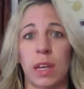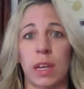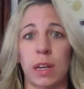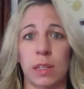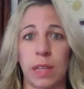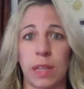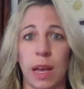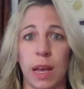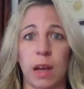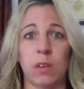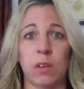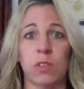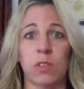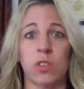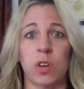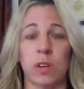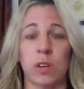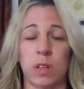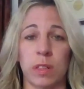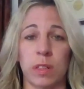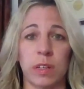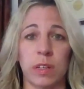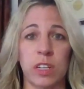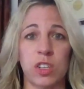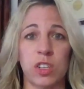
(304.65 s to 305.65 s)
that allows
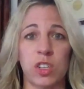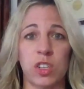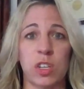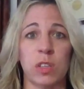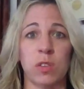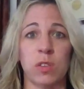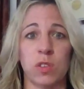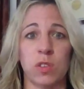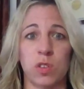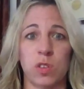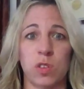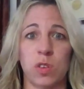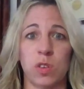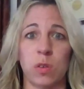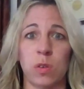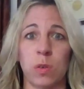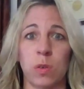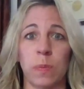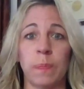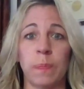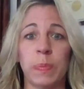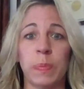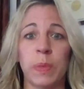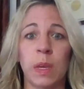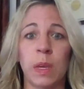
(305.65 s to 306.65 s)
our clinicians
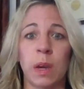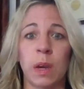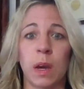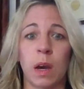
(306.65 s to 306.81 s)
to